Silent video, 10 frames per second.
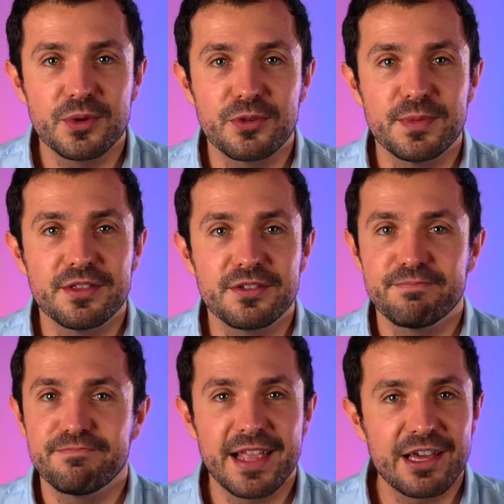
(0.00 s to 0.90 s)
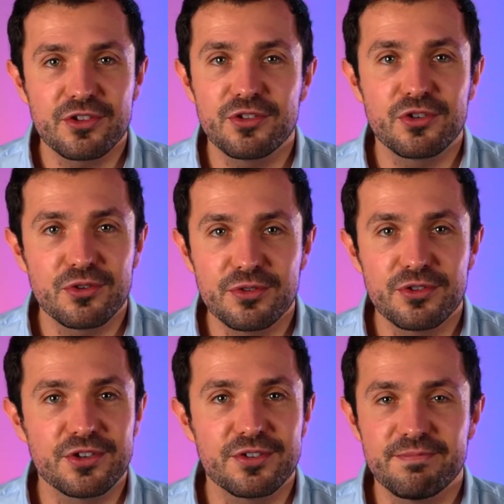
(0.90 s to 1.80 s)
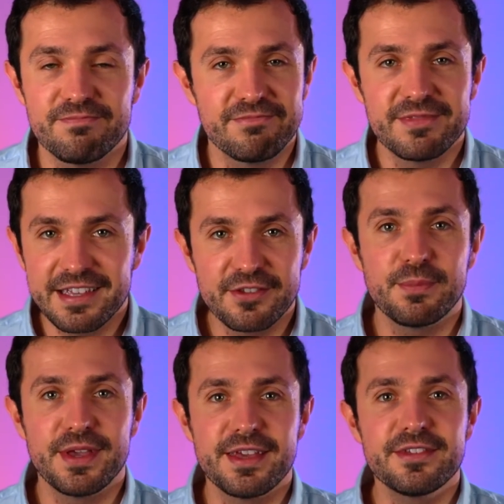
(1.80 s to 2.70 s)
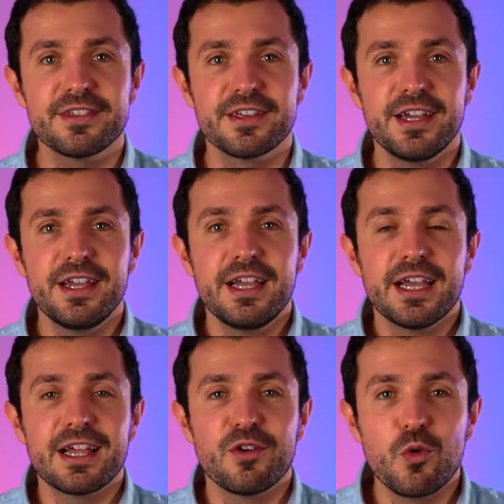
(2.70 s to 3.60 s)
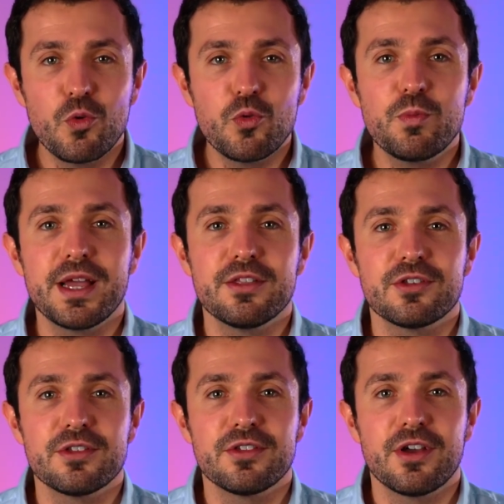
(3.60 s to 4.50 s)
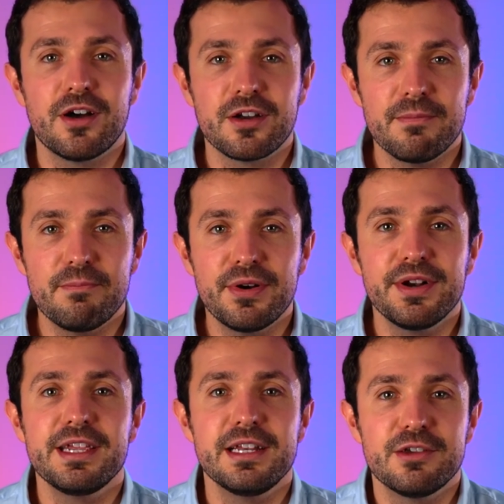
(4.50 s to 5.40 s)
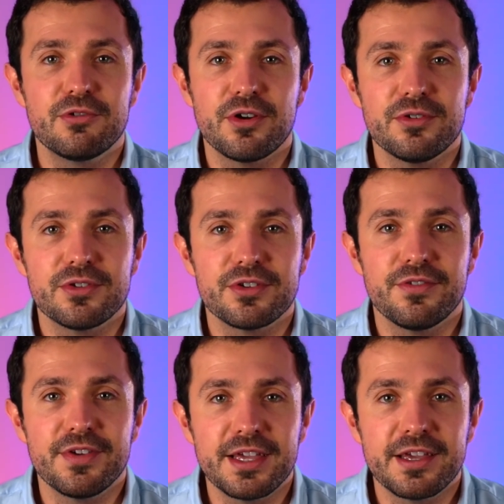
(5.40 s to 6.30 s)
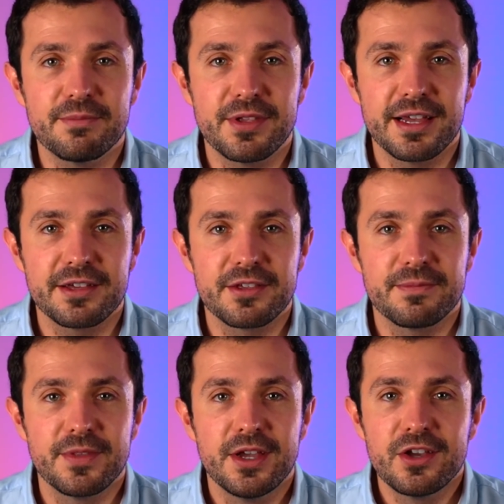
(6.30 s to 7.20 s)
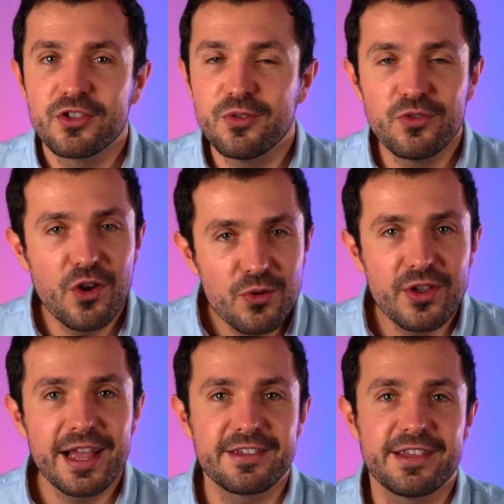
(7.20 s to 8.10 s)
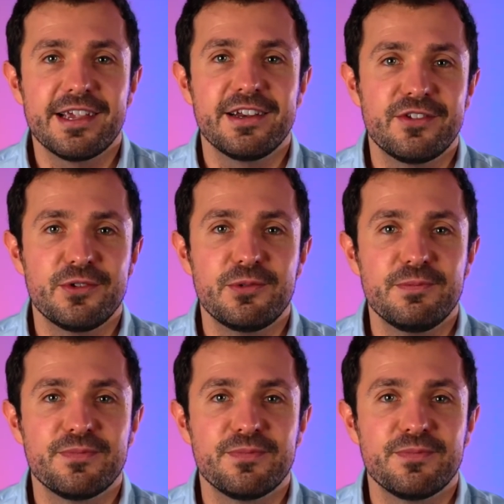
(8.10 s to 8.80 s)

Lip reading: which means national insurance just disappears, and all pensions are completely gross of income tax. So no tax taken at all.